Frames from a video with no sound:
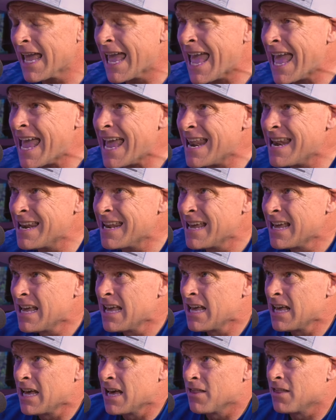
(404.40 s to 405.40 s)
And
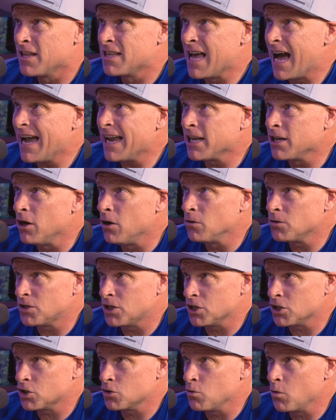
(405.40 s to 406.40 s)
the
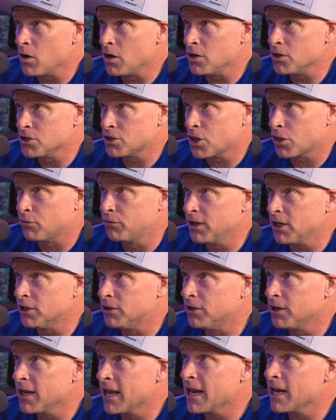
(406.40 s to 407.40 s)
diagnosis was three
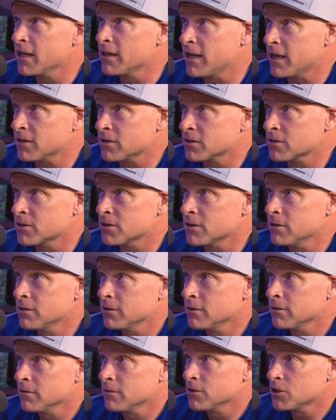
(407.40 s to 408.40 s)
herniated discs,
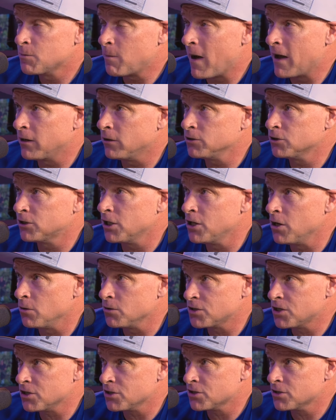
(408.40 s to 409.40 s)
spinal
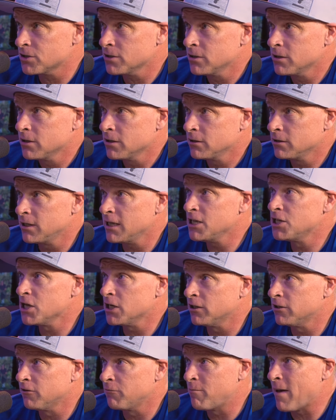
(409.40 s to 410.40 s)
stenosis,
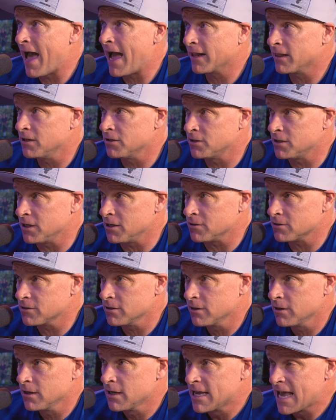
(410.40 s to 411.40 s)
degenerative back
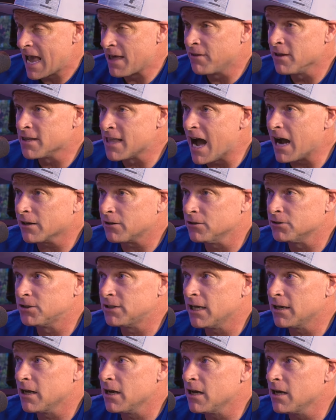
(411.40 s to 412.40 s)
disease. And the doctor
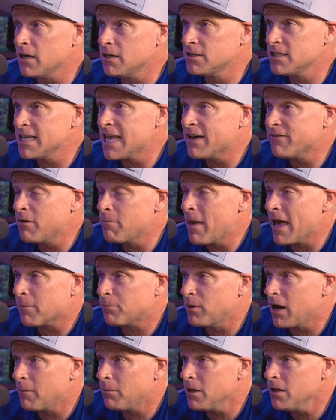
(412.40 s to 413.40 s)
said, uh, Z have a
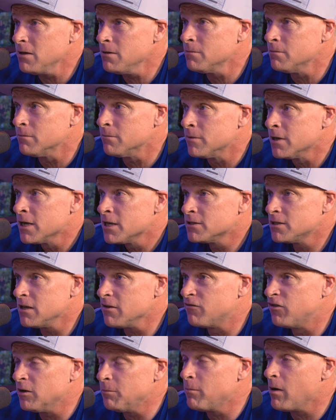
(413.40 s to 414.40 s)
back problem.
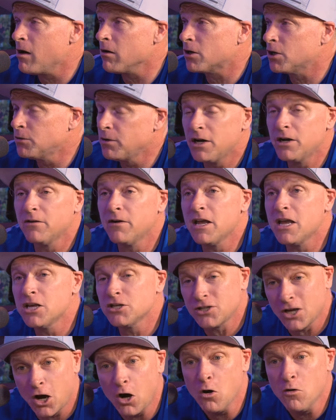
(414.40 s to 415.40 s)
Z football career
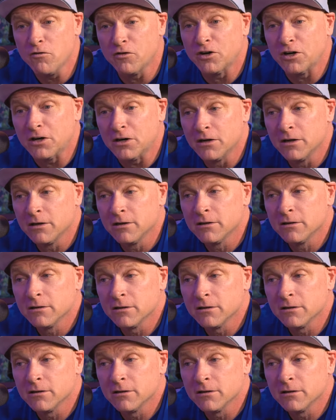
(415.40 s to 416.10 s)
is over.